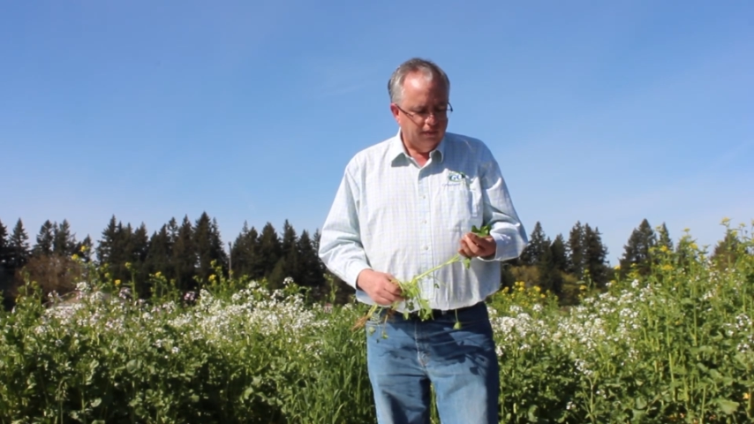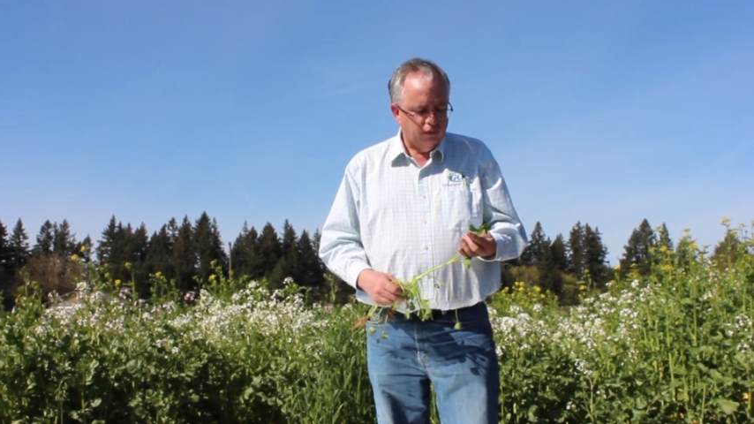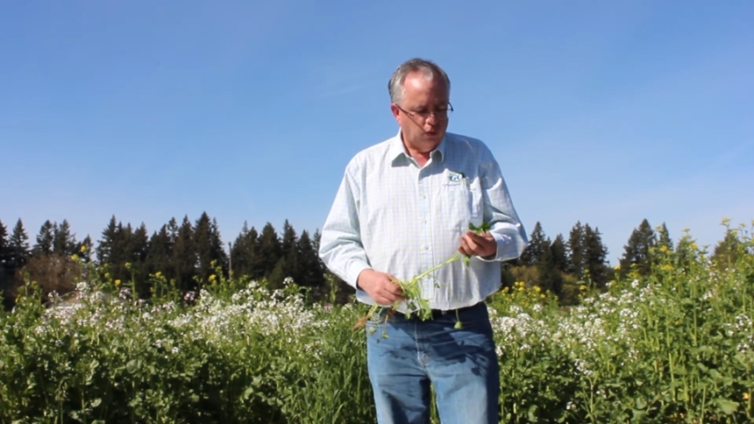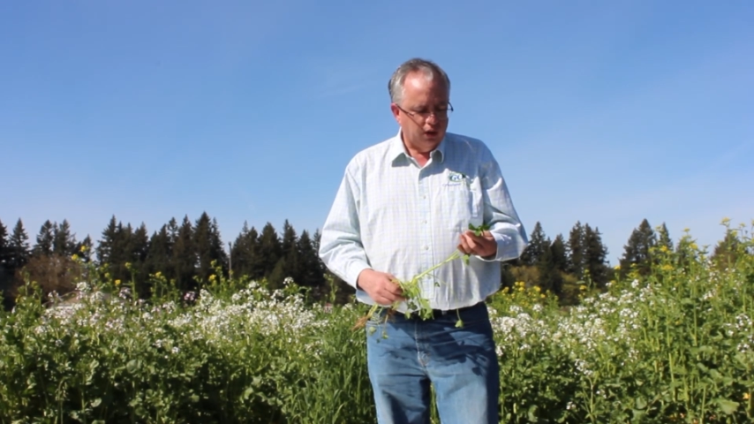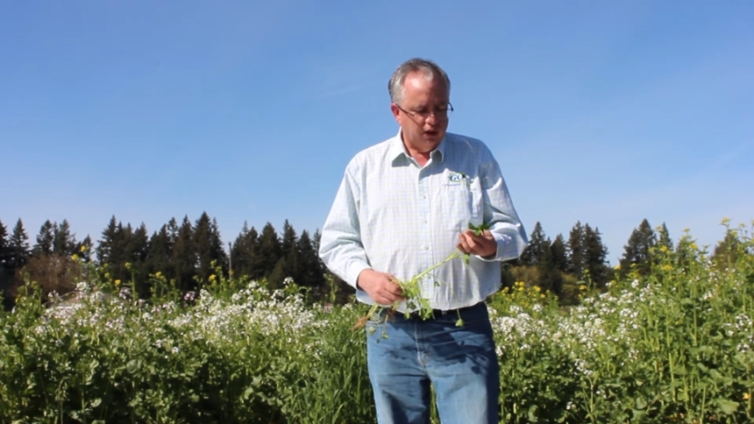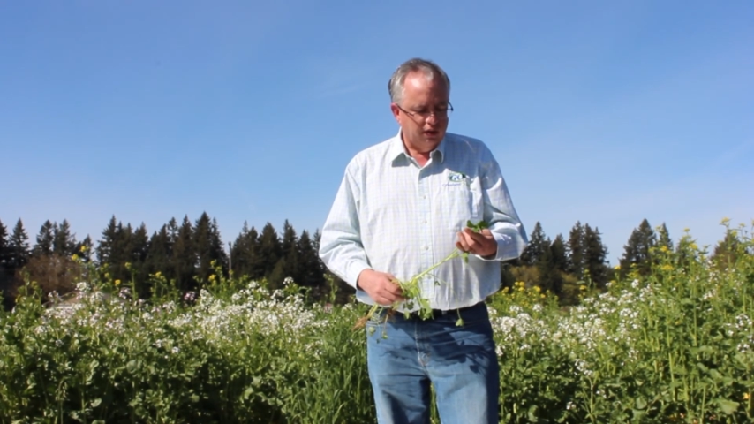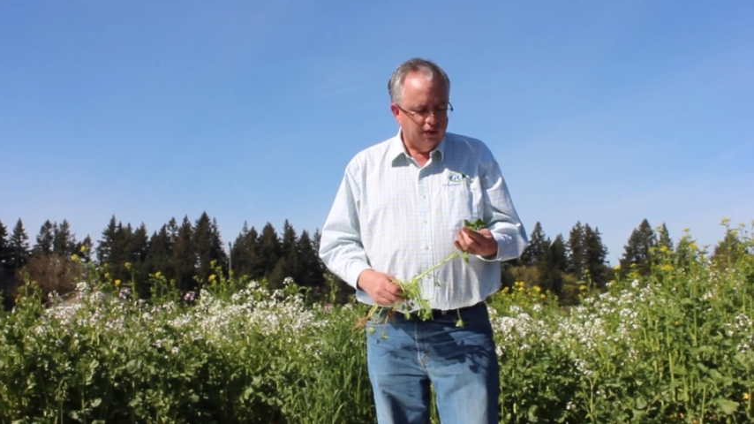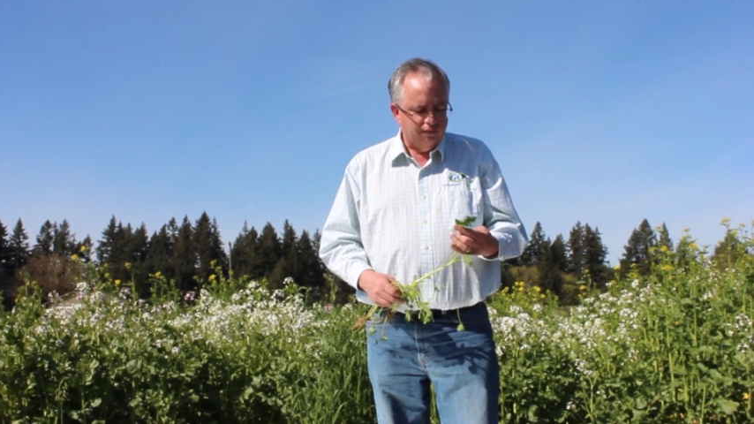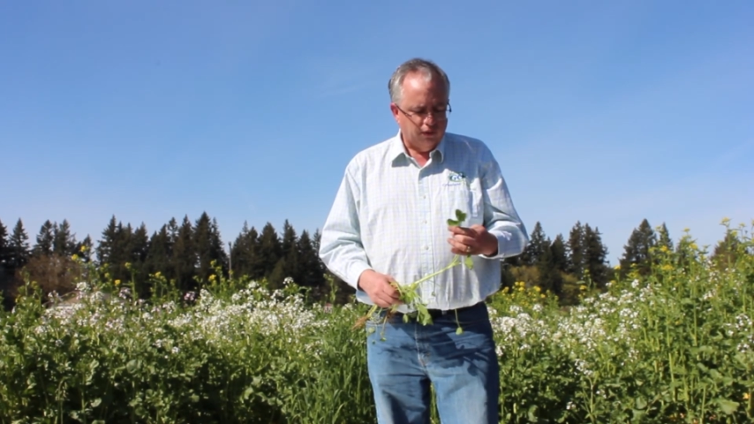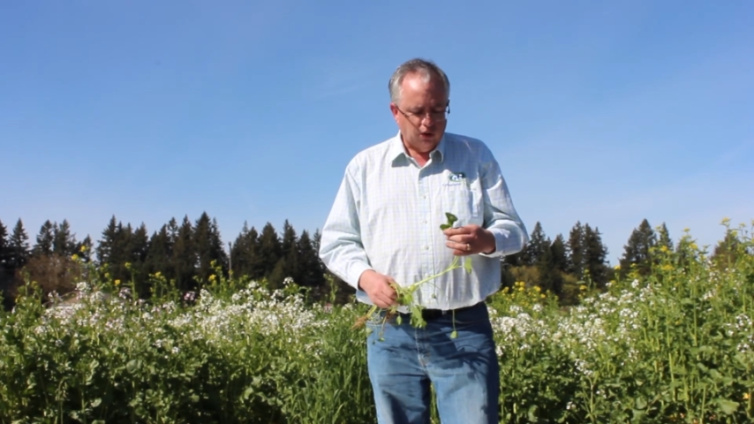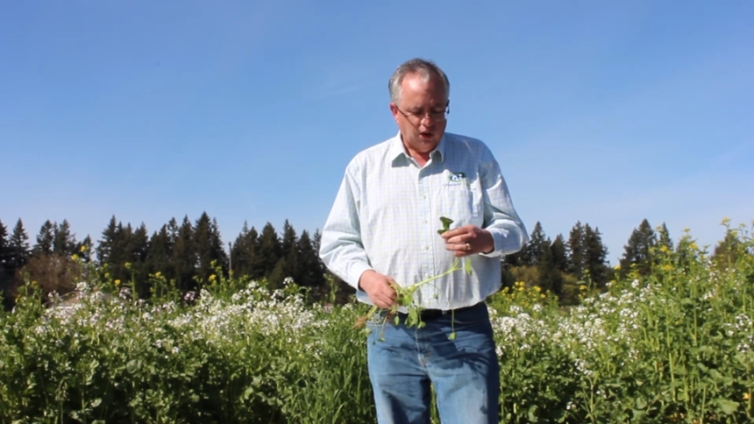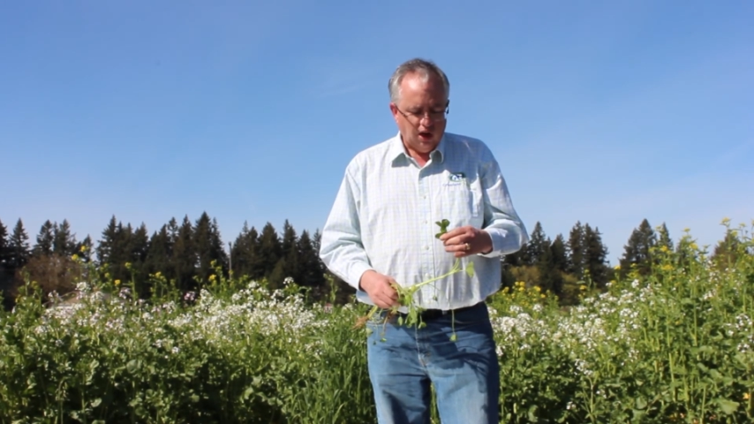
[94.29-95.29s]
afford to
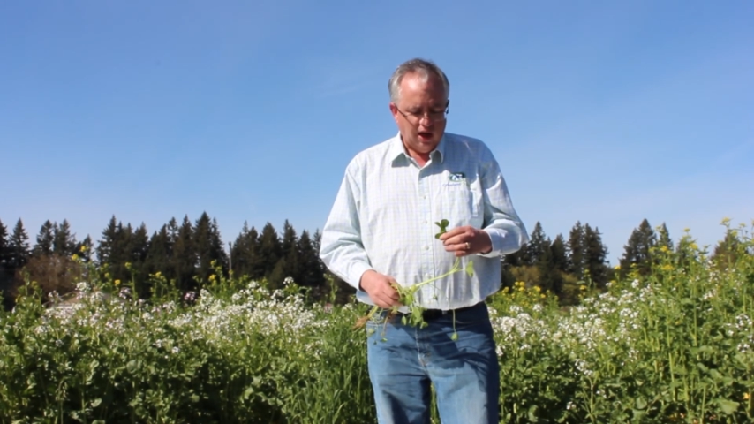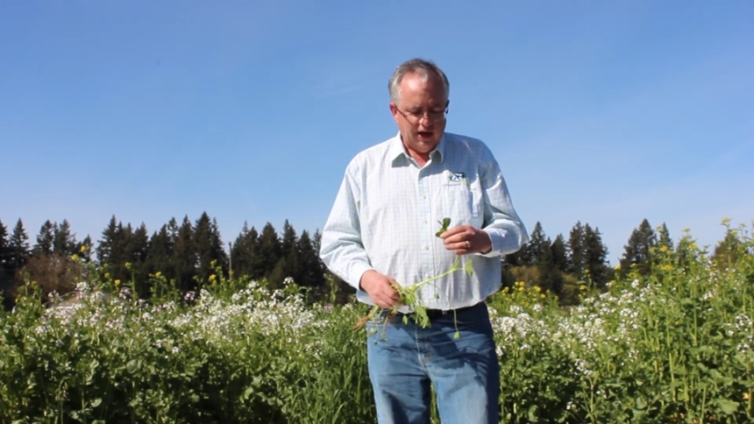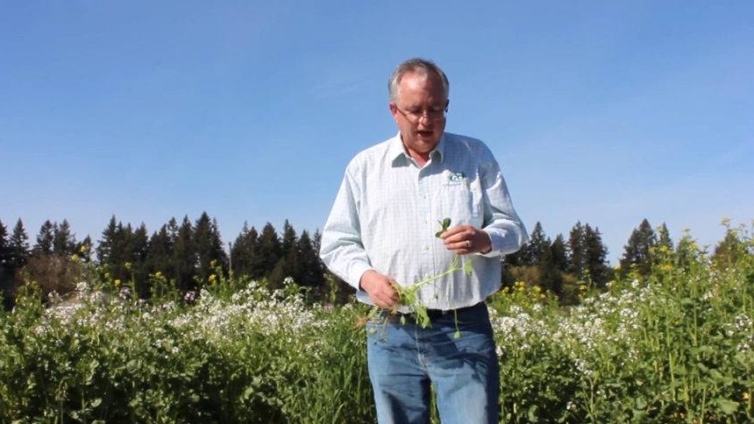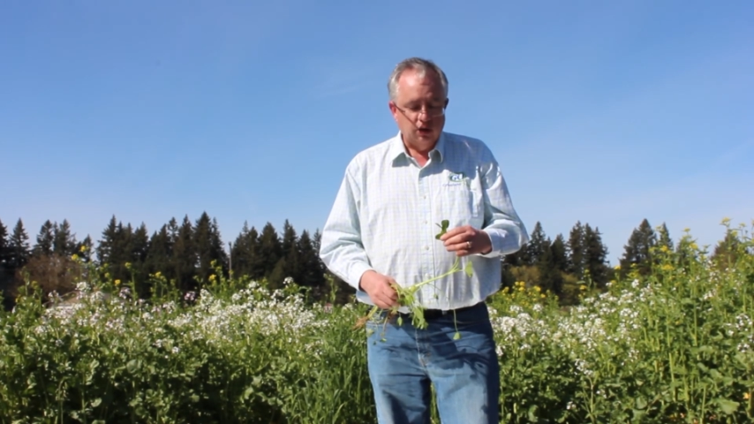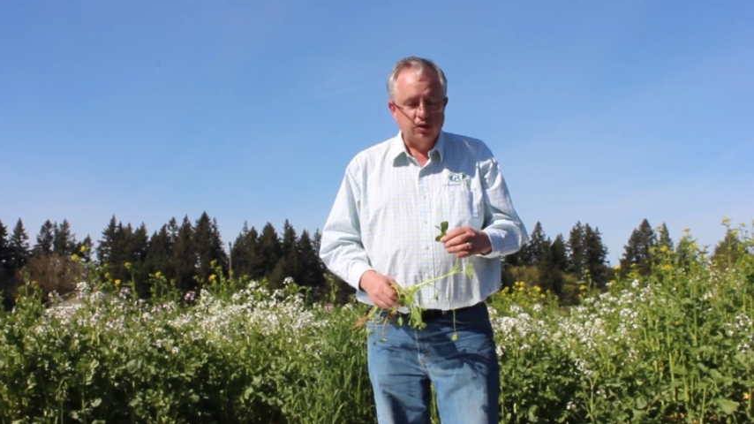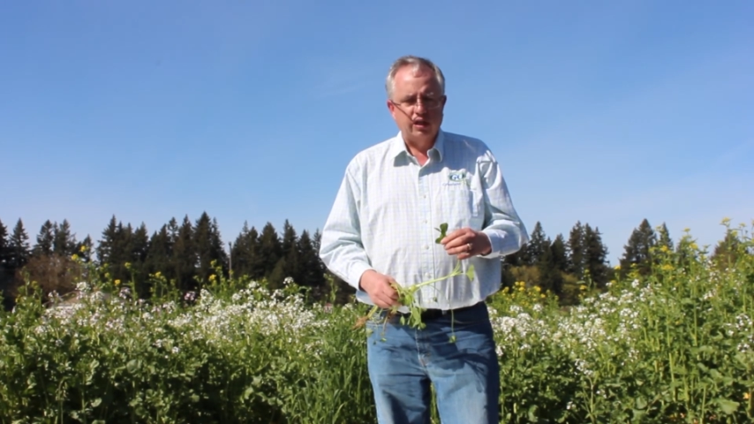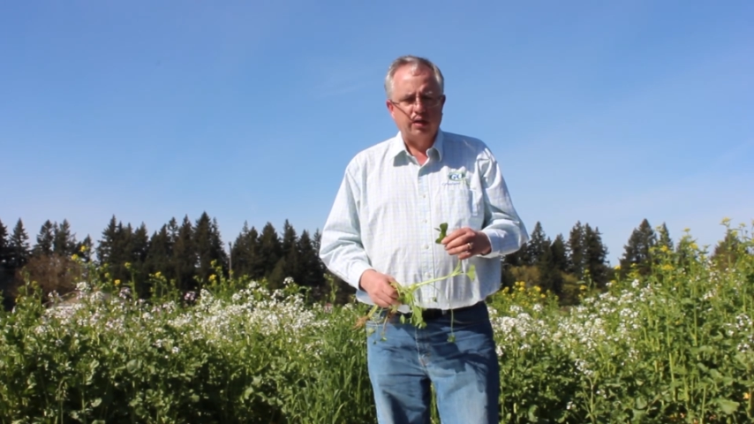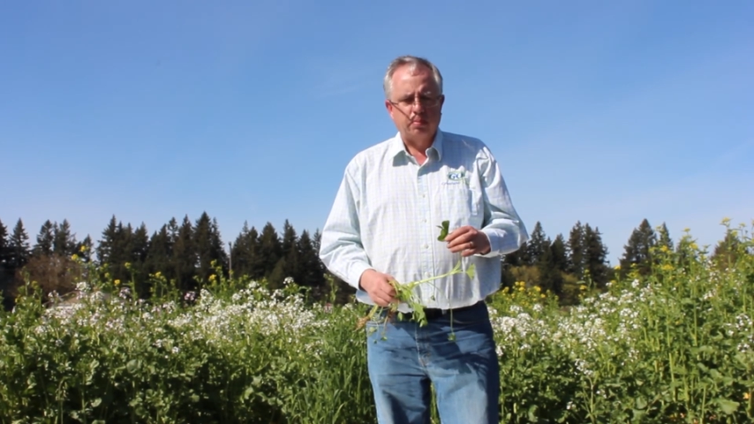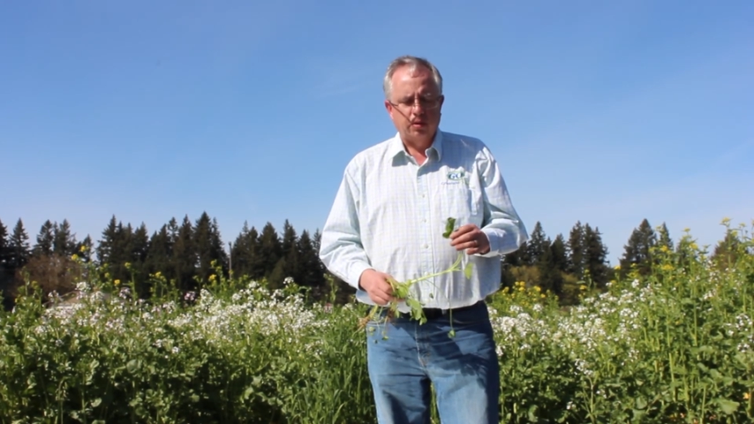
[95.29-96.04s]
divert a lot of energy to